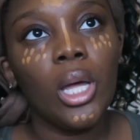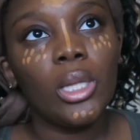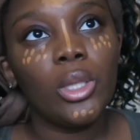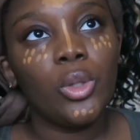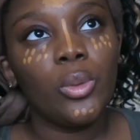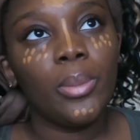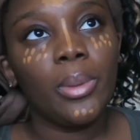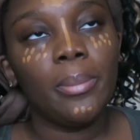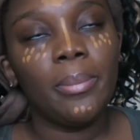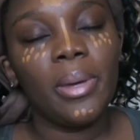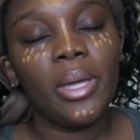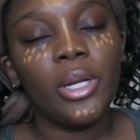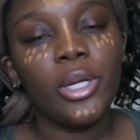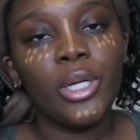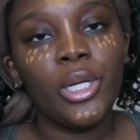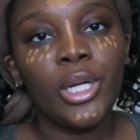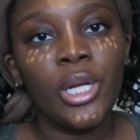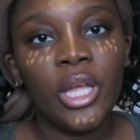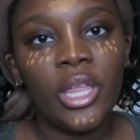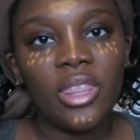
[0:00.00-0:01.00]
a little bit
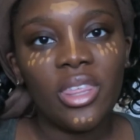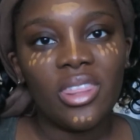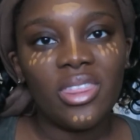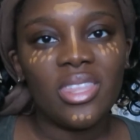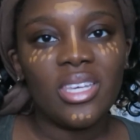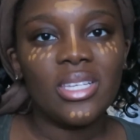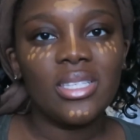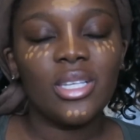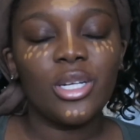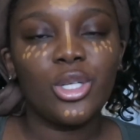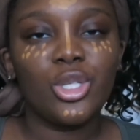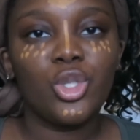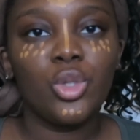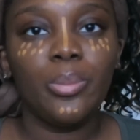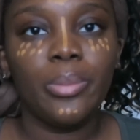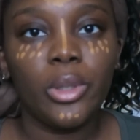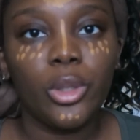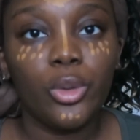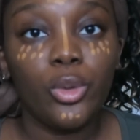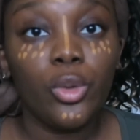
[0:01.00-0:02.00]
better than things that are
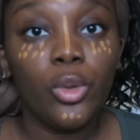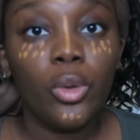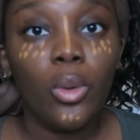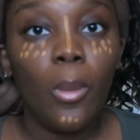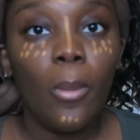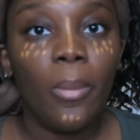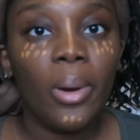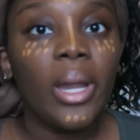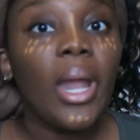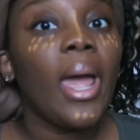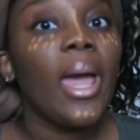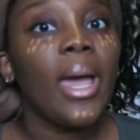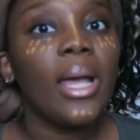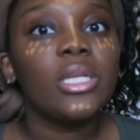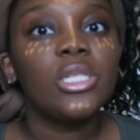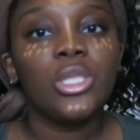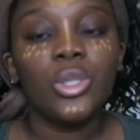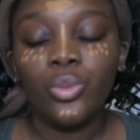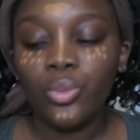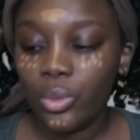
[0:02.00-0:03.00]
super cool but i
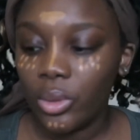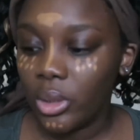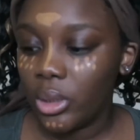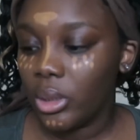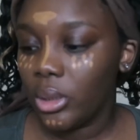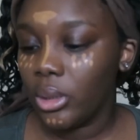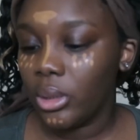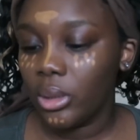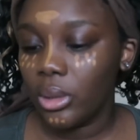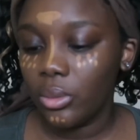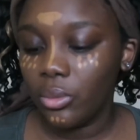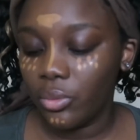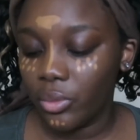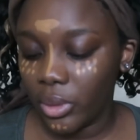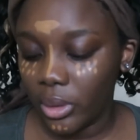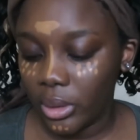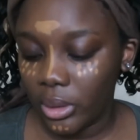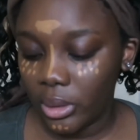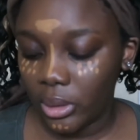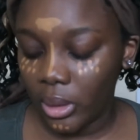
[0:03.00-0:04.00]
actually really
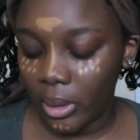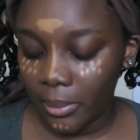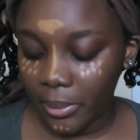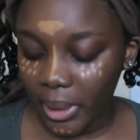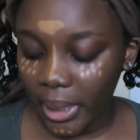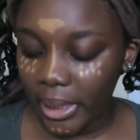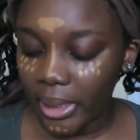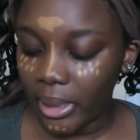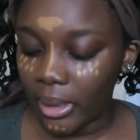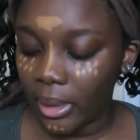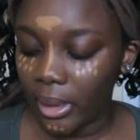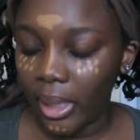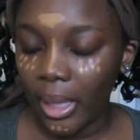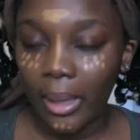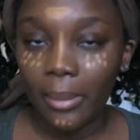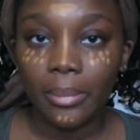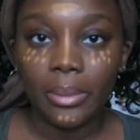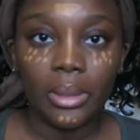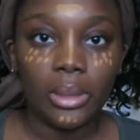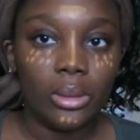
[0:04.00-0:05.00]
really am liking
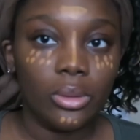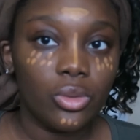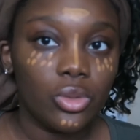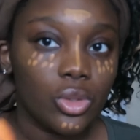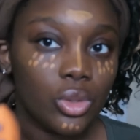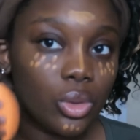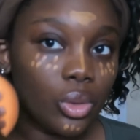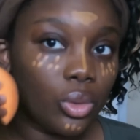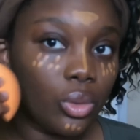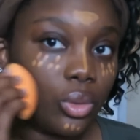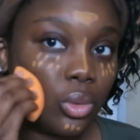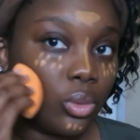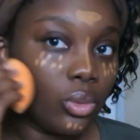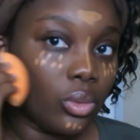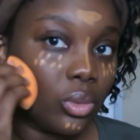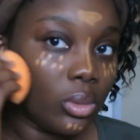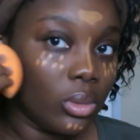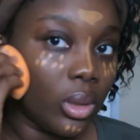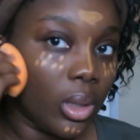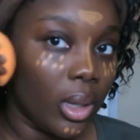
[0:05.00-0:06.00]
ebony so
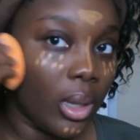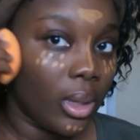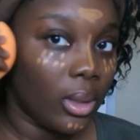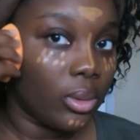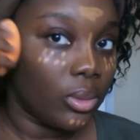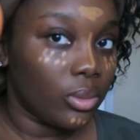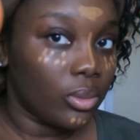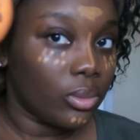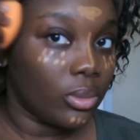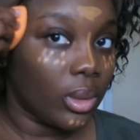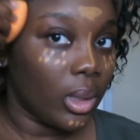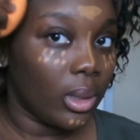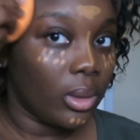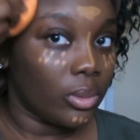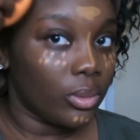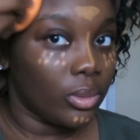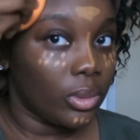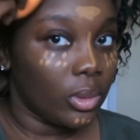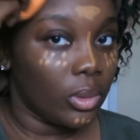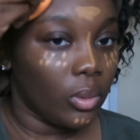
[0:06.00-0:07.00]
i don't i
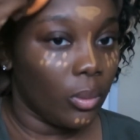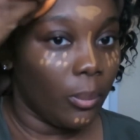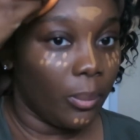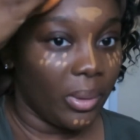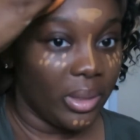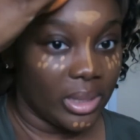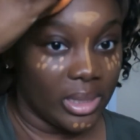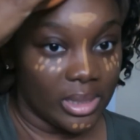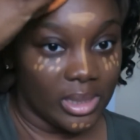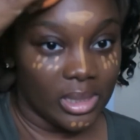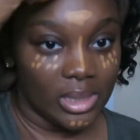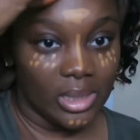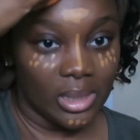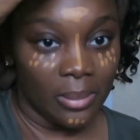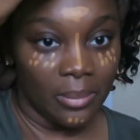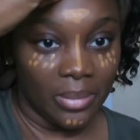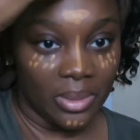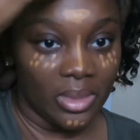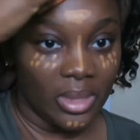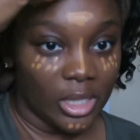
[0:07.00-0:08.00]
don't know but this is
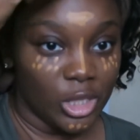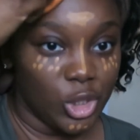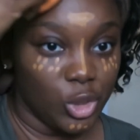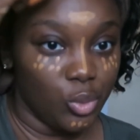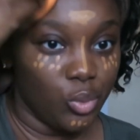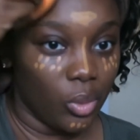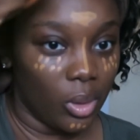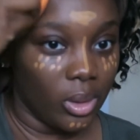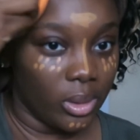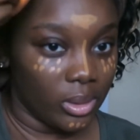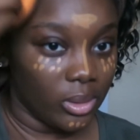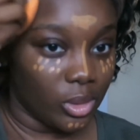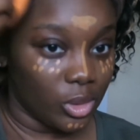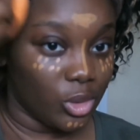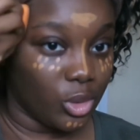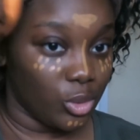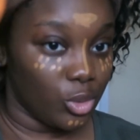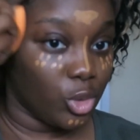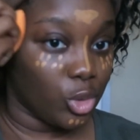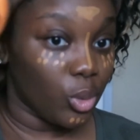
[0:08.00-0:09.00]
something that you want
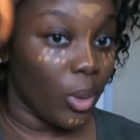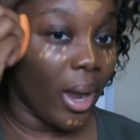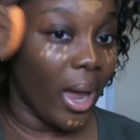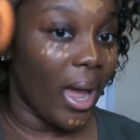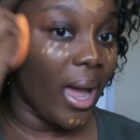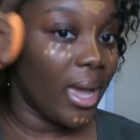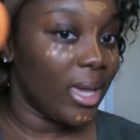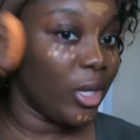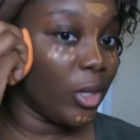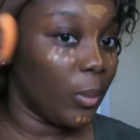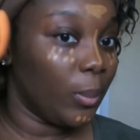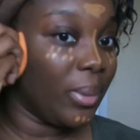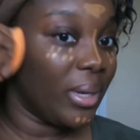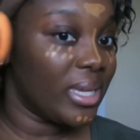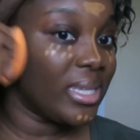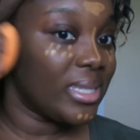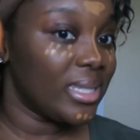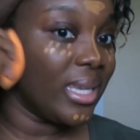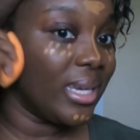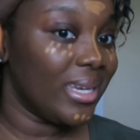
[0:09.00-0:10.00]
to try your
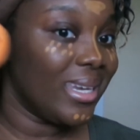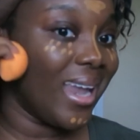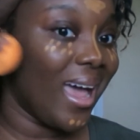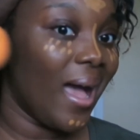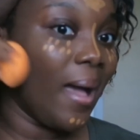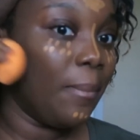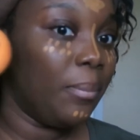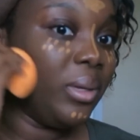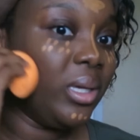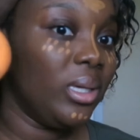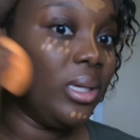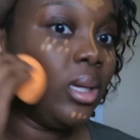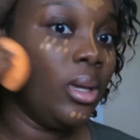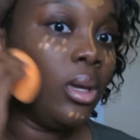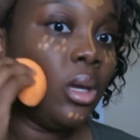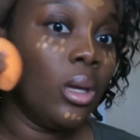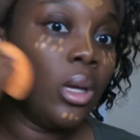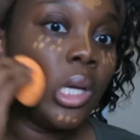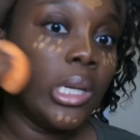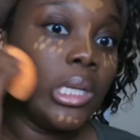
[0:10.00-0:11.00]
best and not be
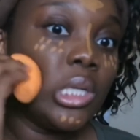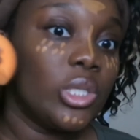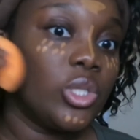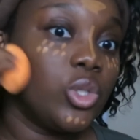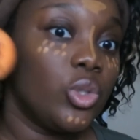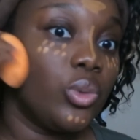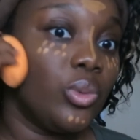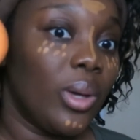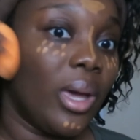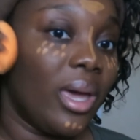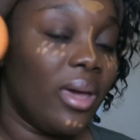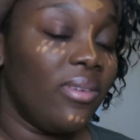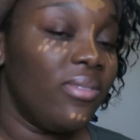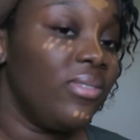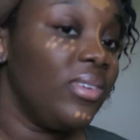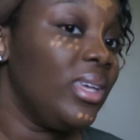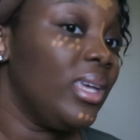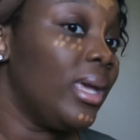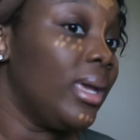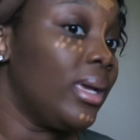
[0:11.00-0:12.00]
too
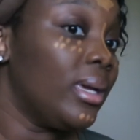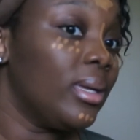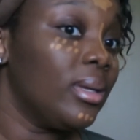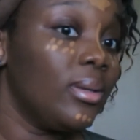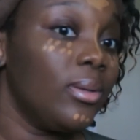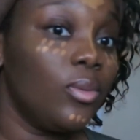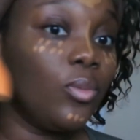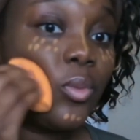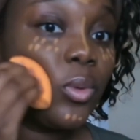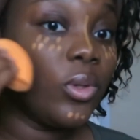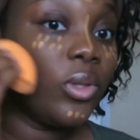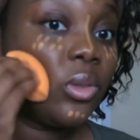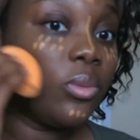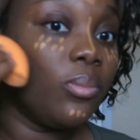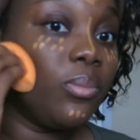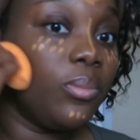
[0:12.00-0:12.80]
heavy handed with